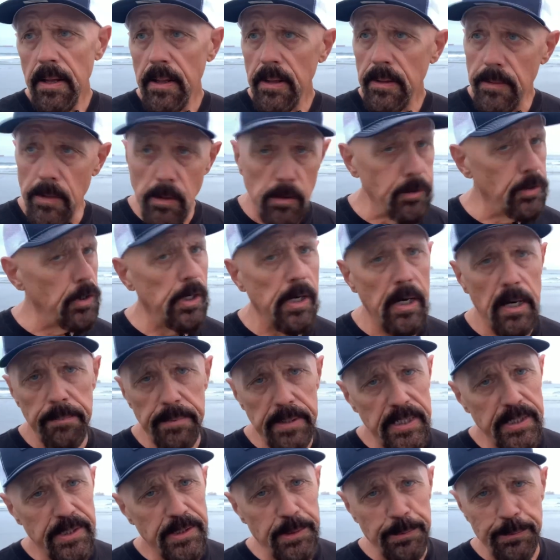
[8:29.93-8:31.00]
Those are going to
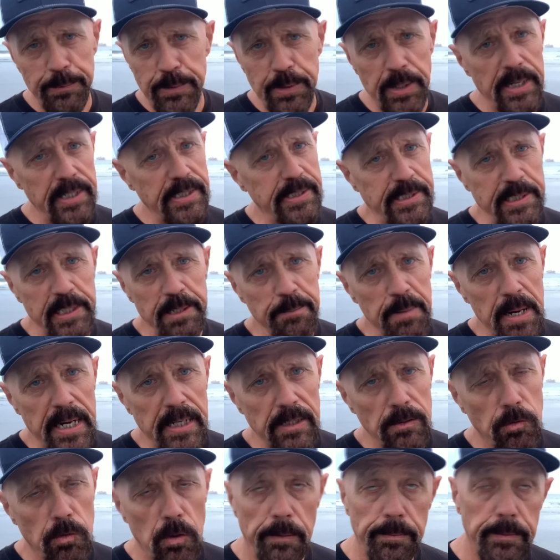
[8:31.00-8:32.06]
be some great sea
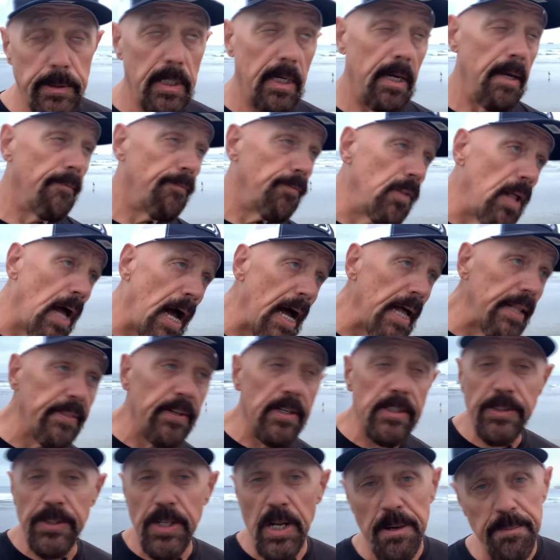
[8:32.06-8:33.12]
bass trips. And if not,
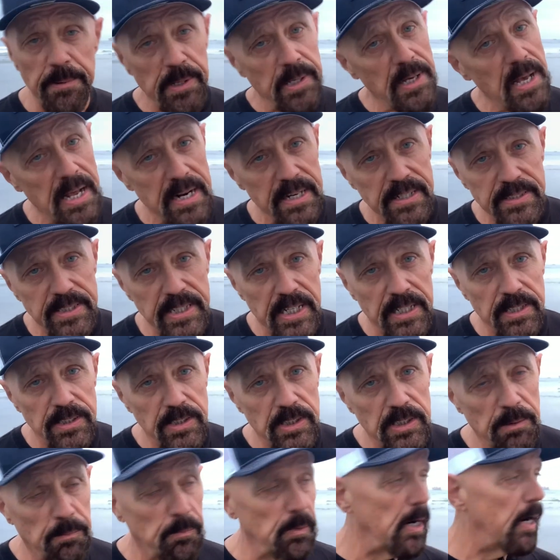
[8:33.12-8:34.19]
there's going to be yellowtail
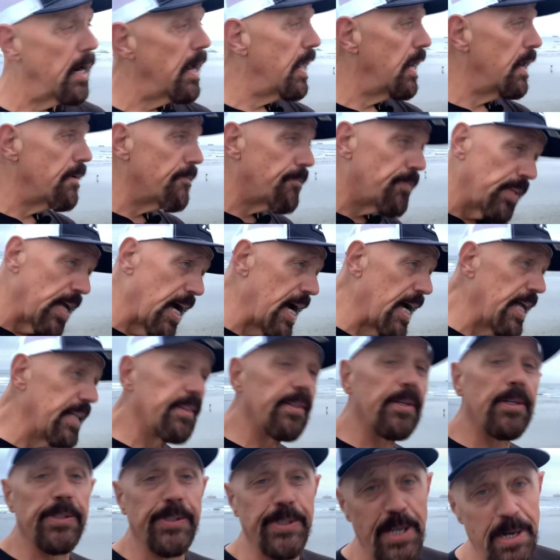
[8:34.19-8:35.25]
somewhere. And if not,
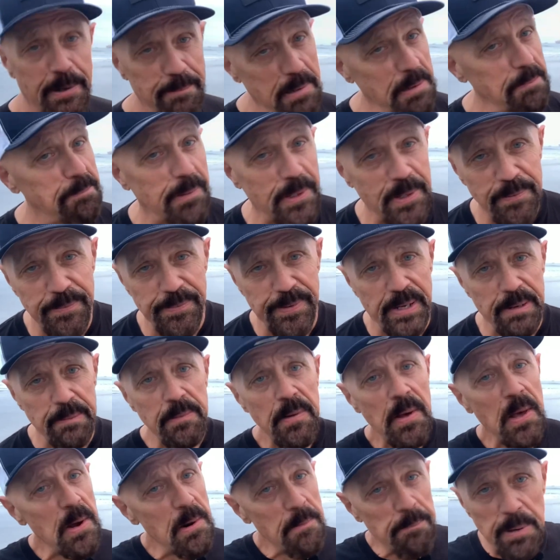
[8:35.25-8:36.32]
there's going to be bluefin,
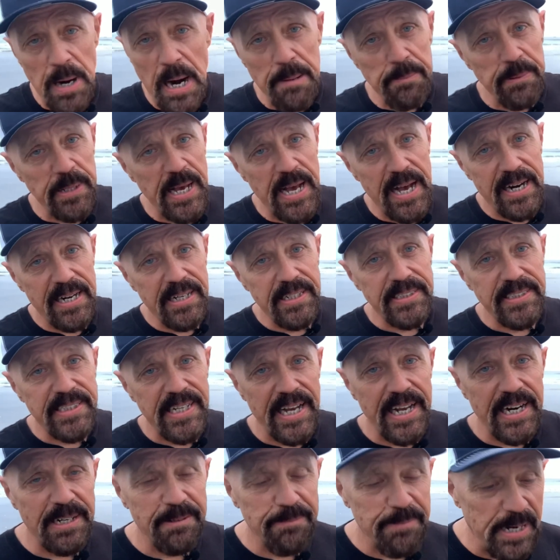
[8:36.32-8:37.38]
probably out on
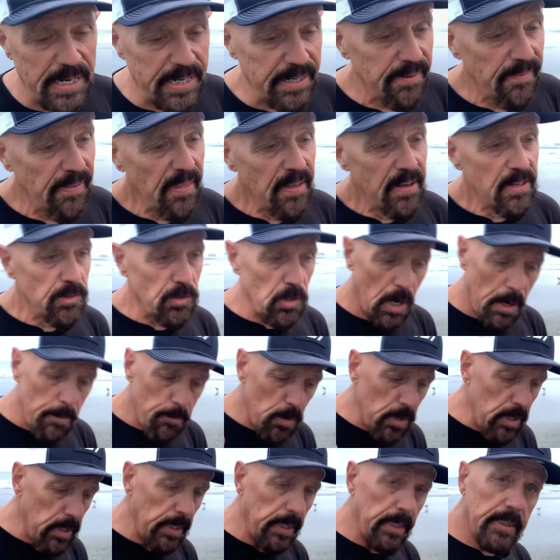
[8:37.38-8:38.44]
Tanner Bay. So I'm
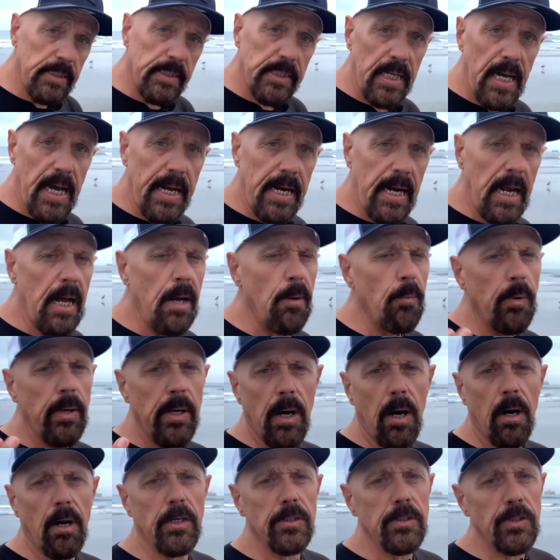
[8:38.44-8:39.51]
really excited. And we
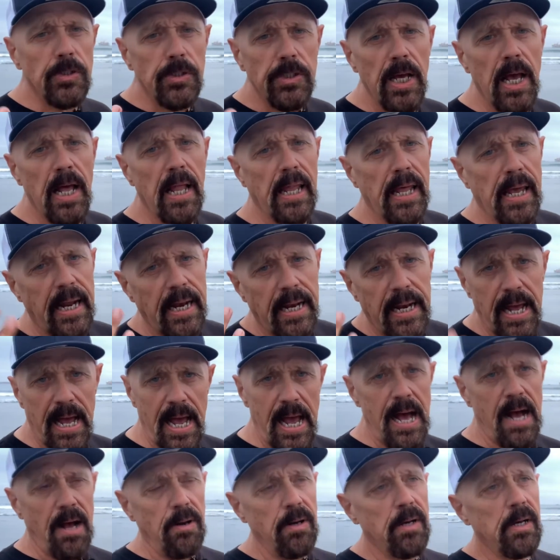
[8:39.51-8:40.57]
are selling
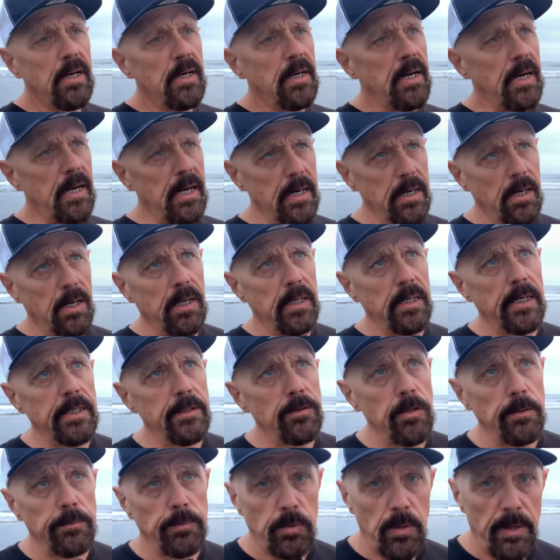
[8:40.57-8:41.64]
out on all our
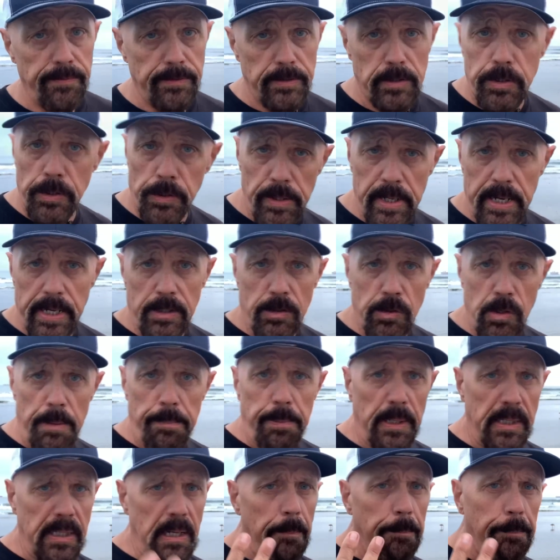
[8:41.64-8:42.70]
trips. We have a two-day trip
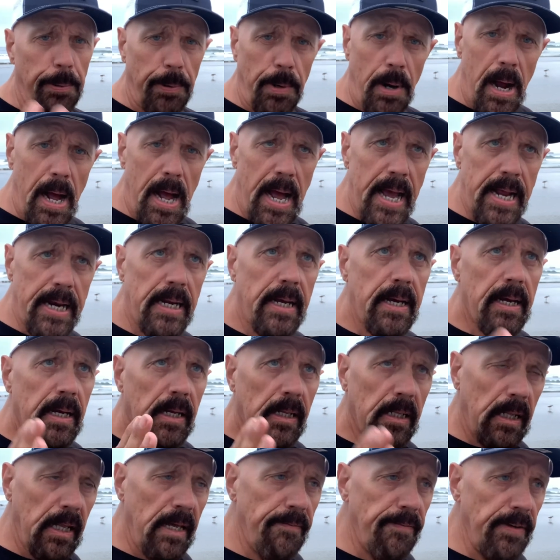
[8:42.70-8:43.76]
on the Pride
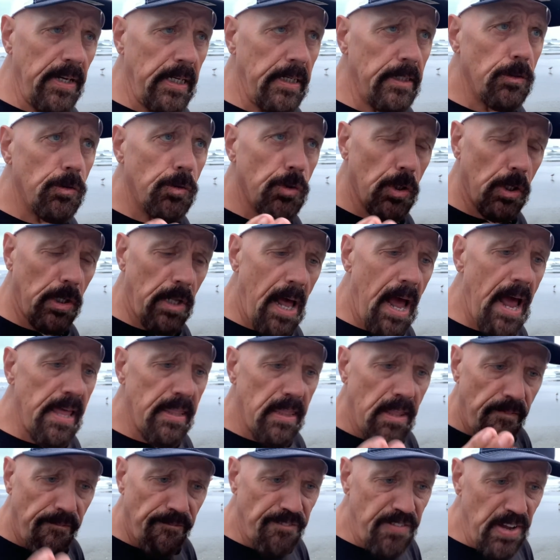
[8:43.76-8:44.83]
leaving July
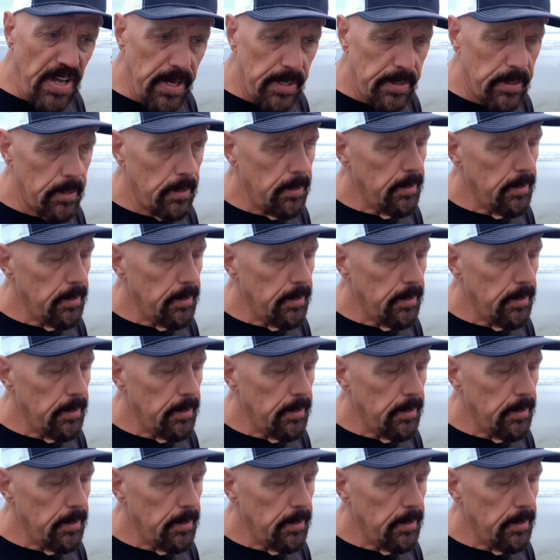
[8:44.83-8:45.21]
the 5th.